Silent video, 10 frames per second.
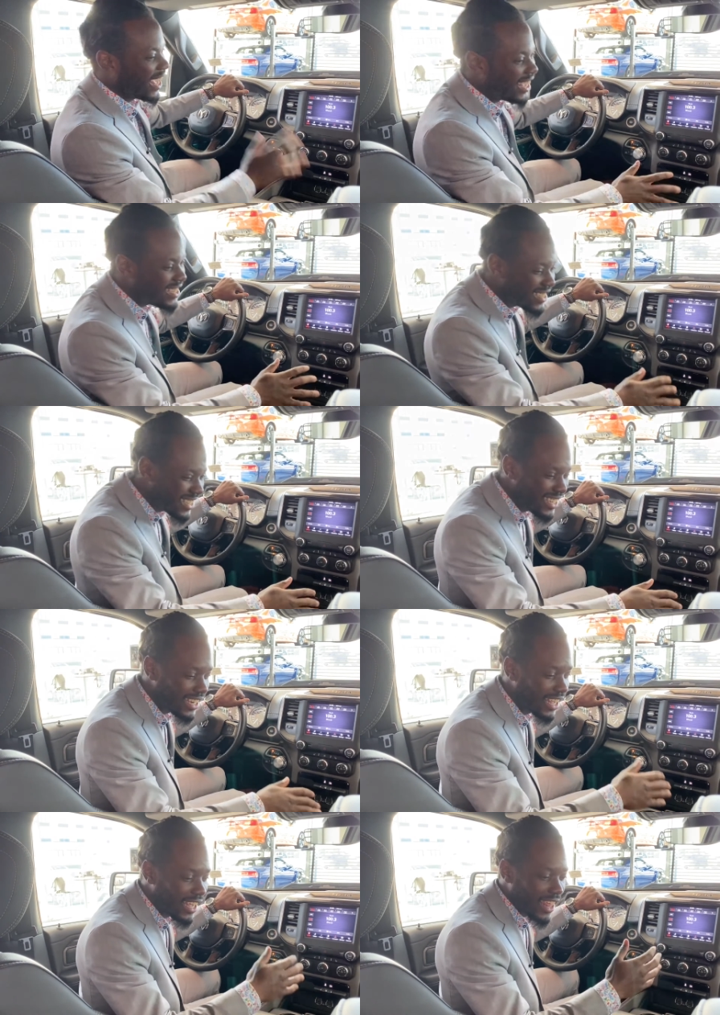eighteen
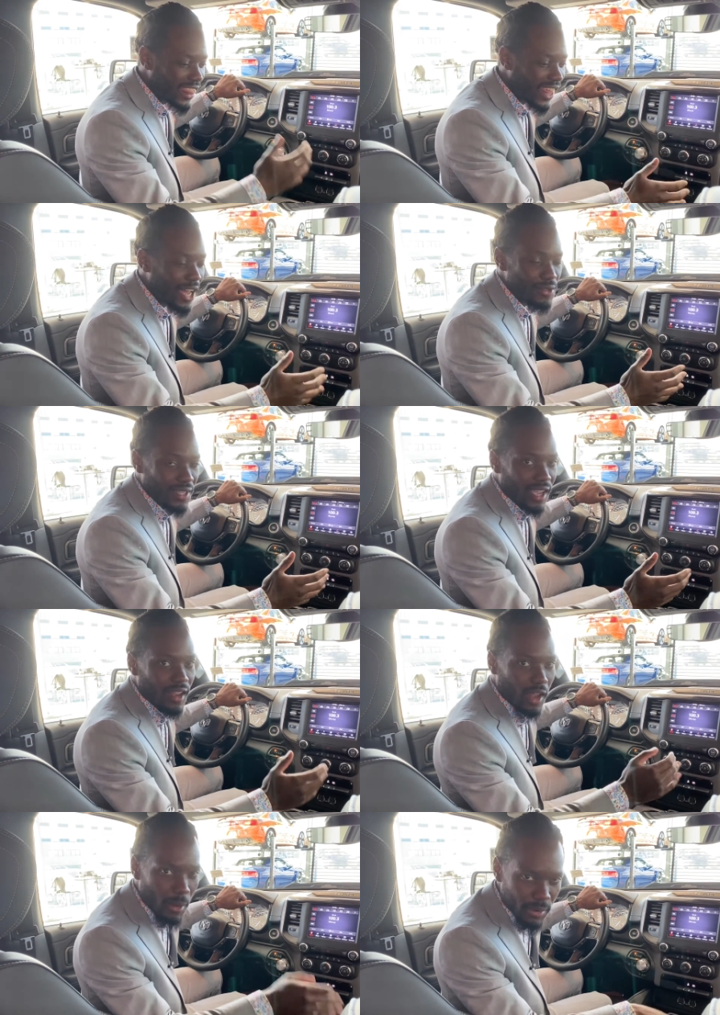thousand
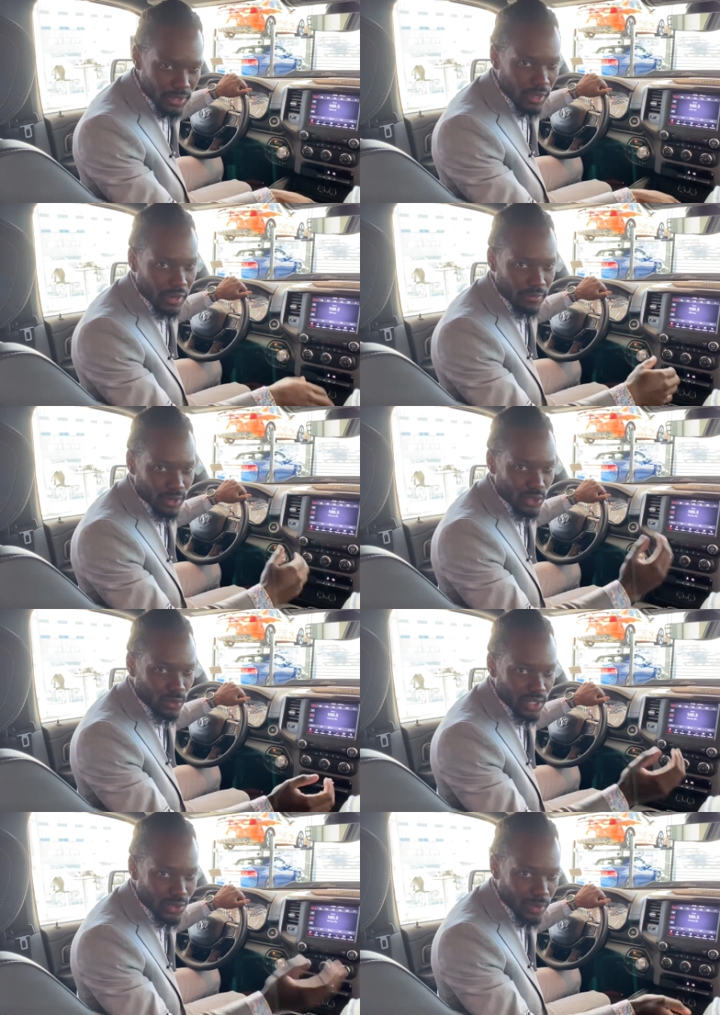kilometers on it for
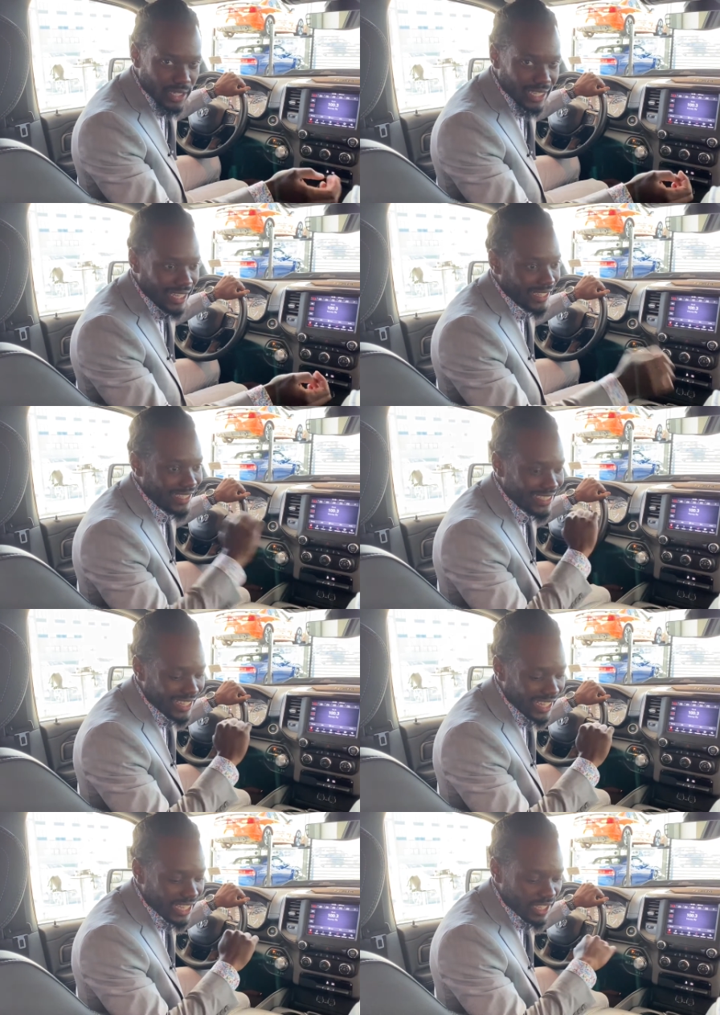twenty twenty. This
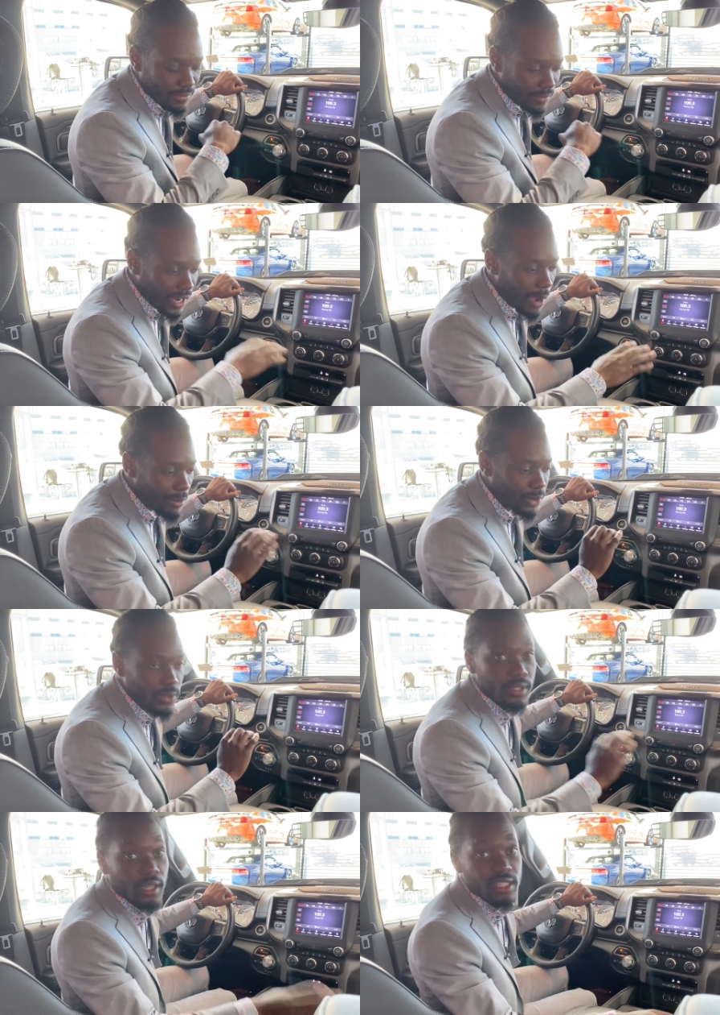thing is phenomenal,
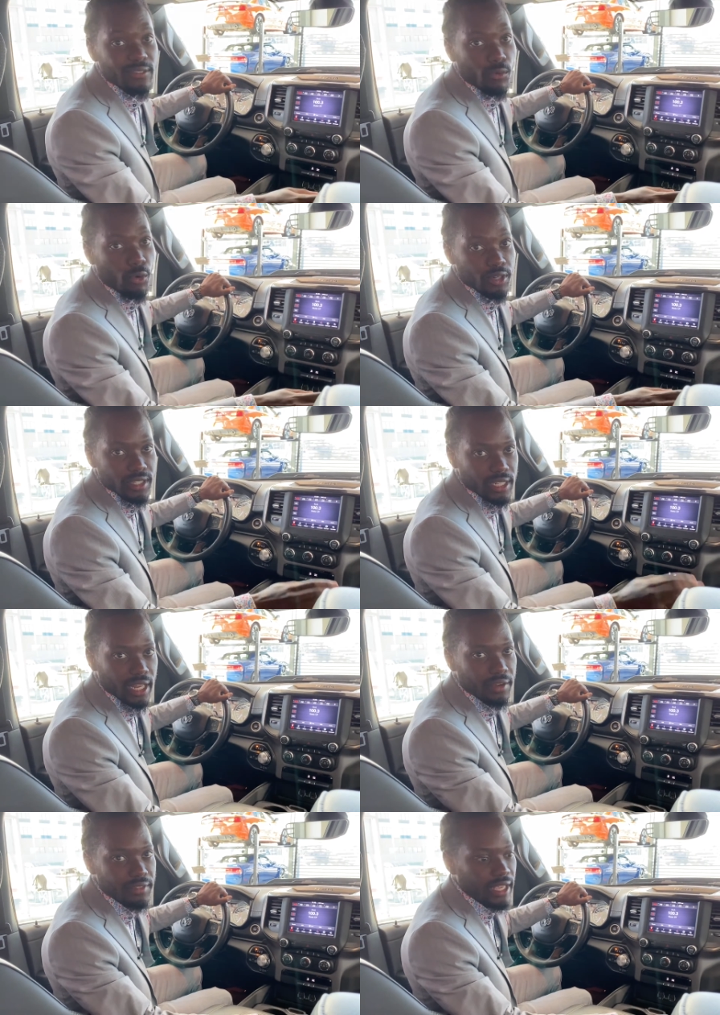tons of warranty
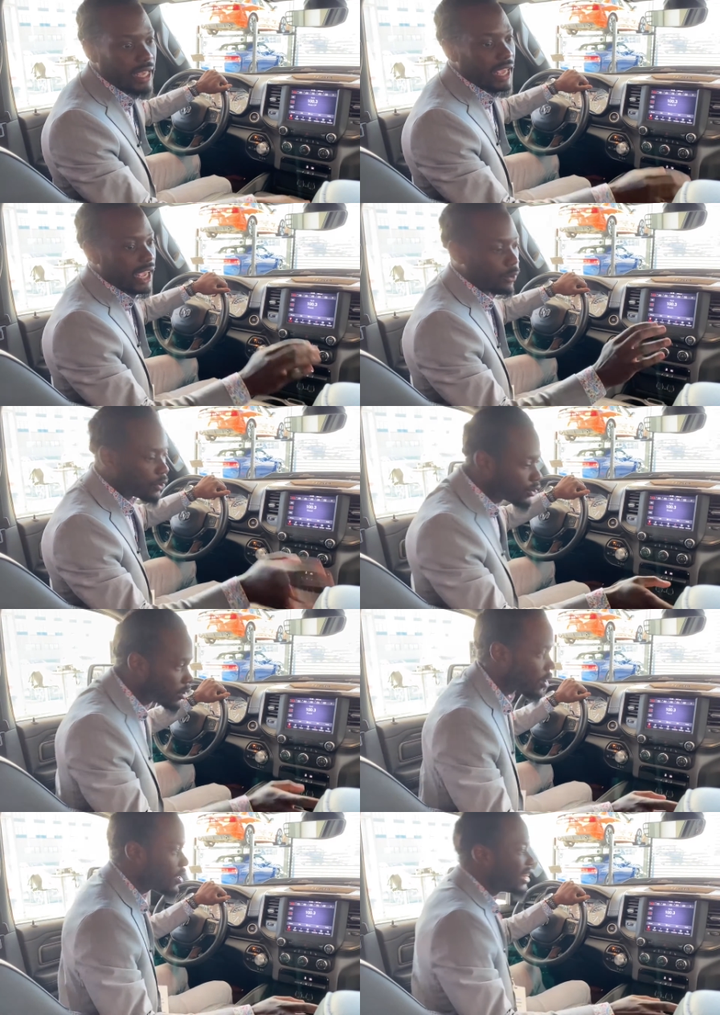left. And once you
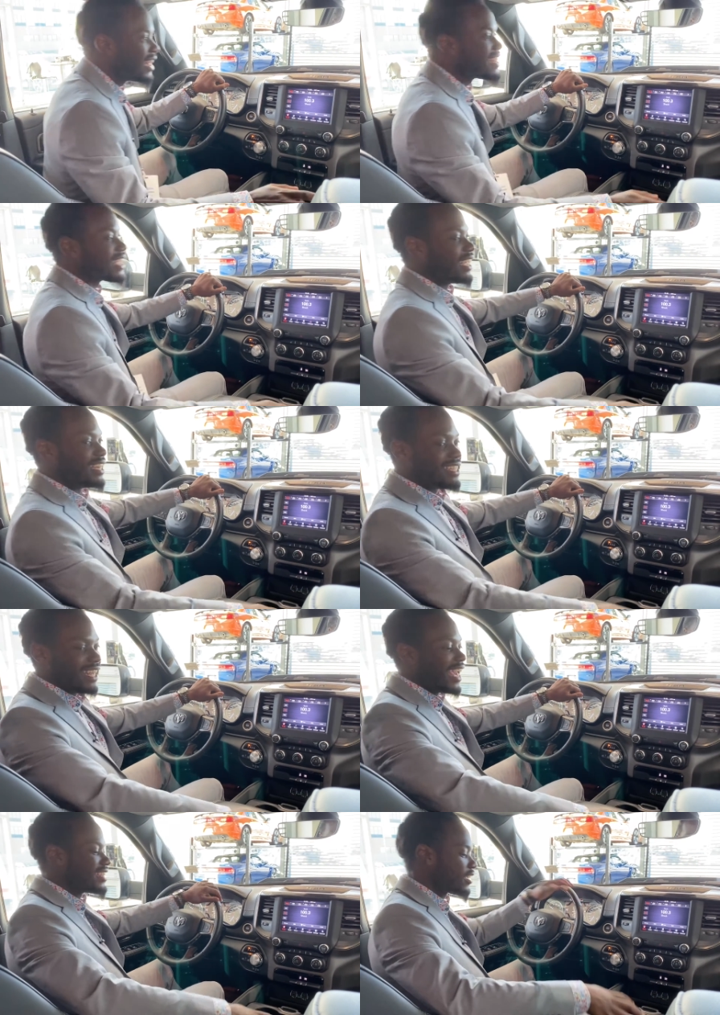look on the inside, this thing
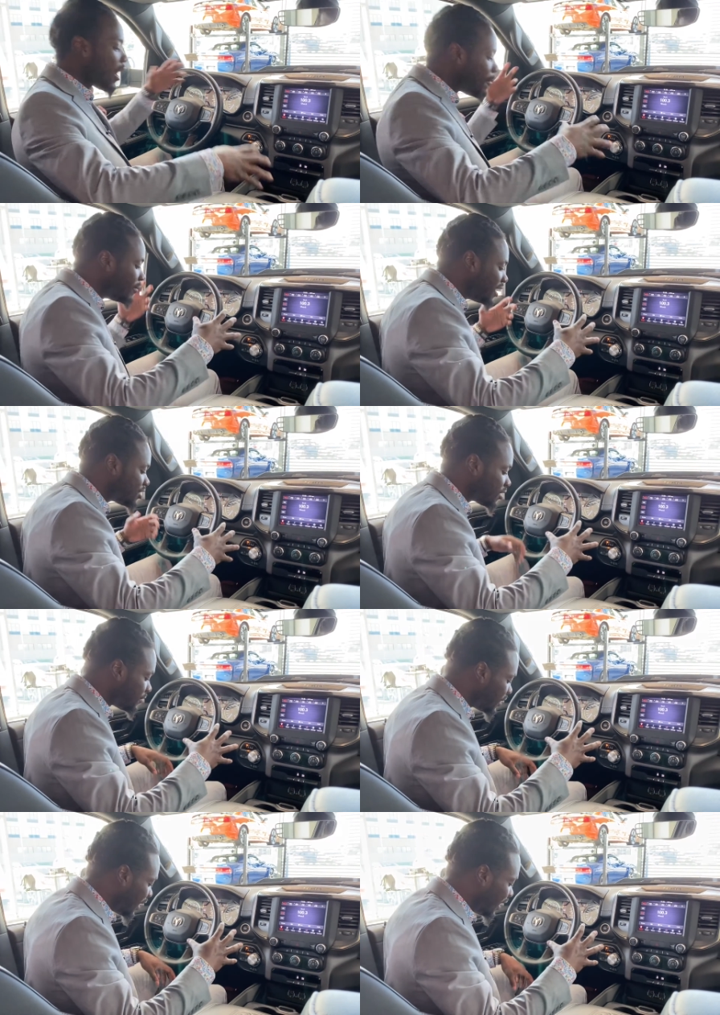has a combination of
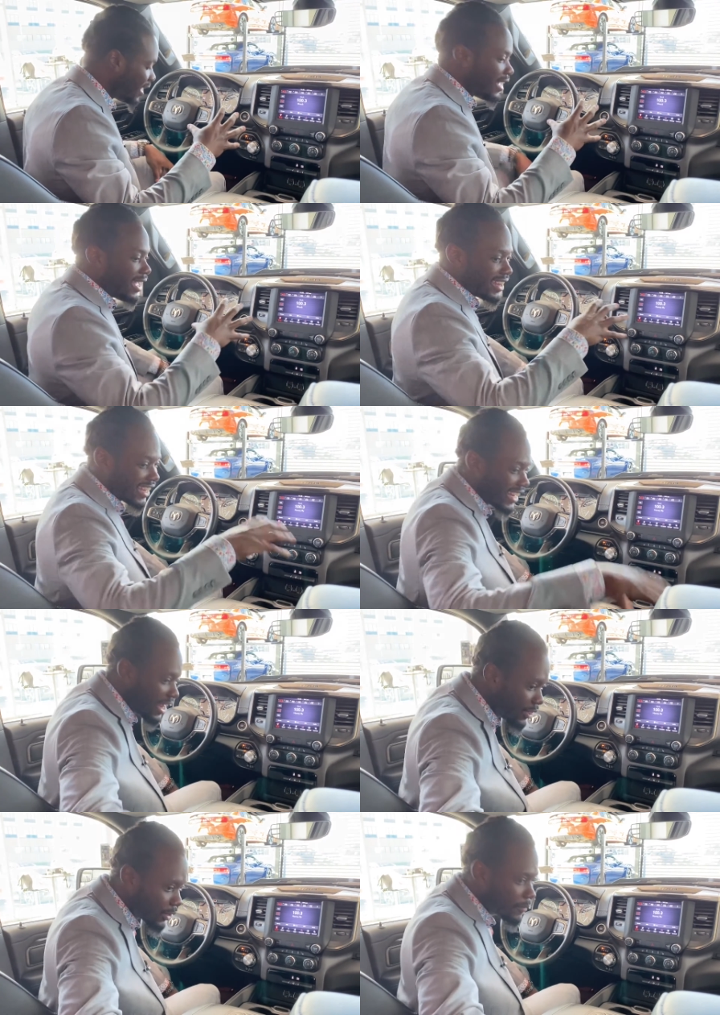the, uh, the
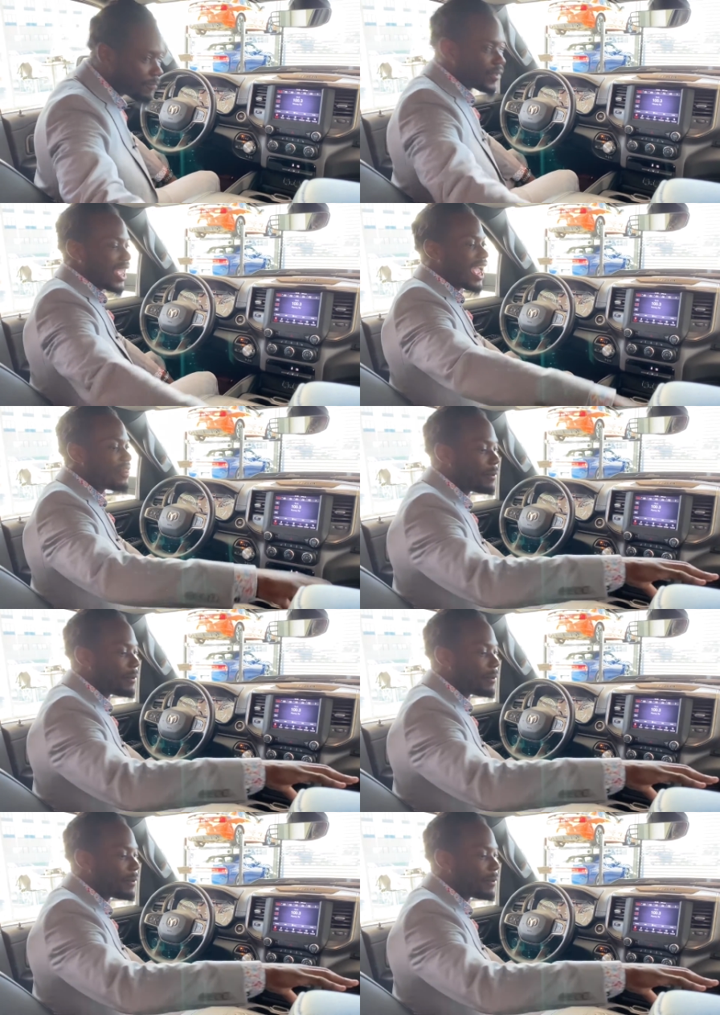leather and the